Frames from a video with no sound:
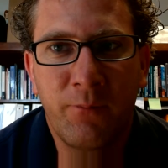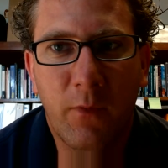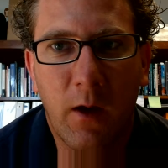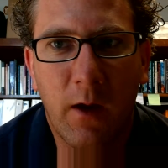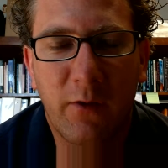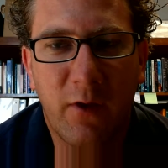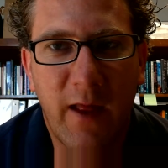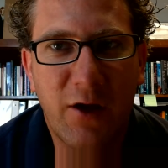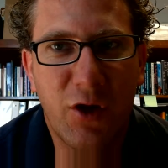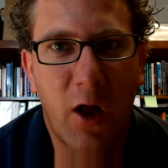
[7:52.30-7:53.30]
So
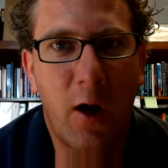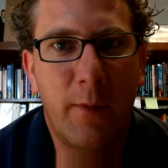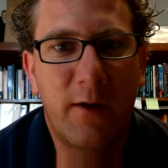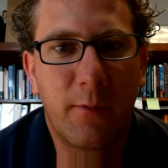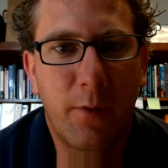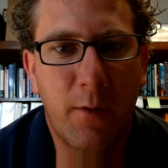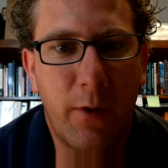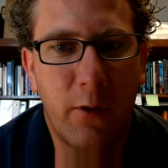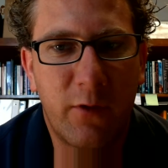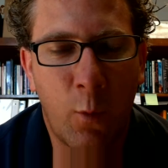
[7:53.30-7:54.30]
that should all be
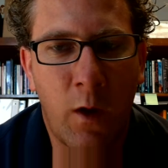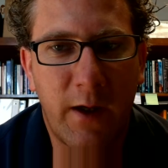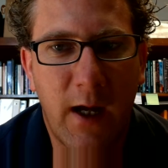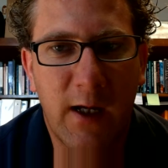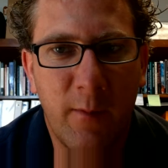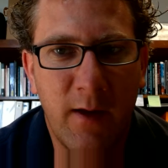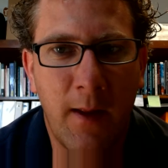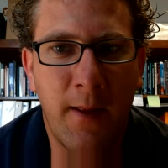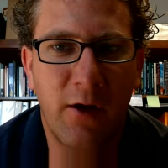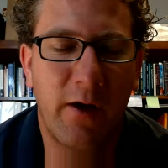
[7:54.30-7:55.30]
composed in one document,
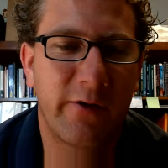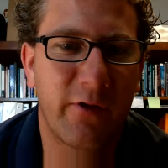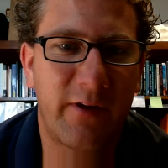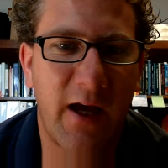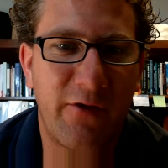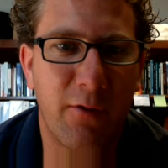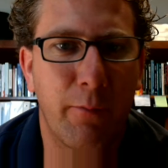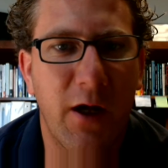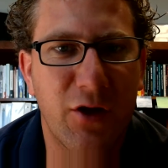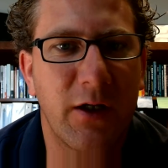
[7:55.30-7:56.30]
and then you also attach your
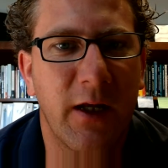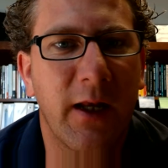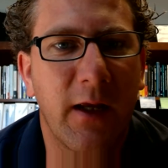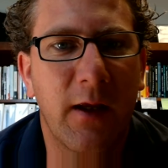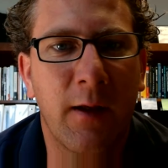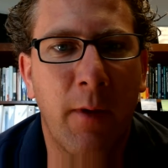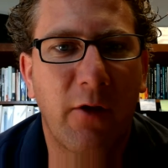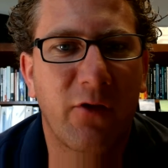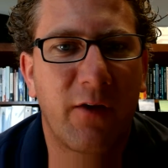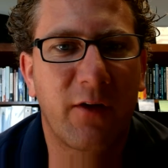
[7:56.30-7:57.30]
budget in
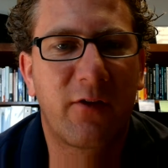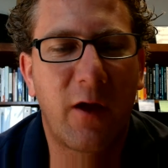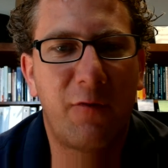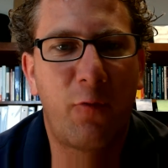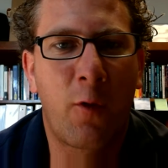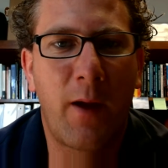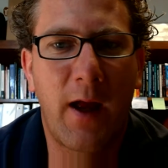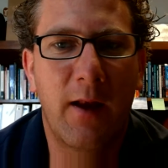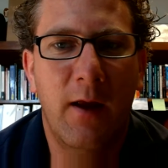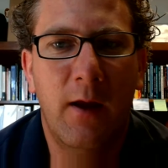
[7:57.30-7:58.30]
Microsoft Excel
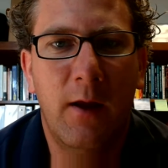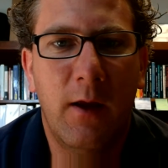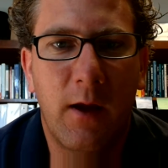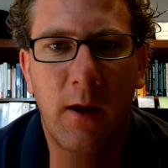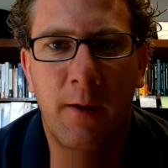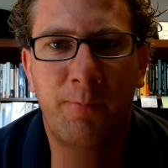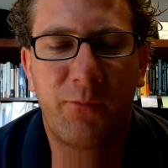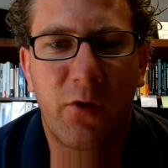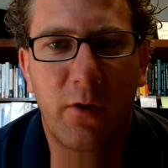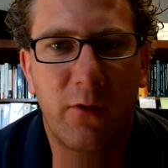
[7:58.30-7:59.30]
format.
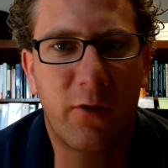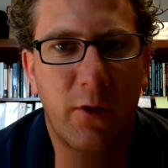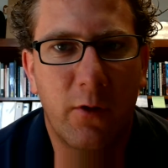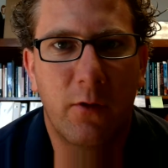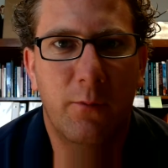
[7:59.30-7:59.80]
So you'll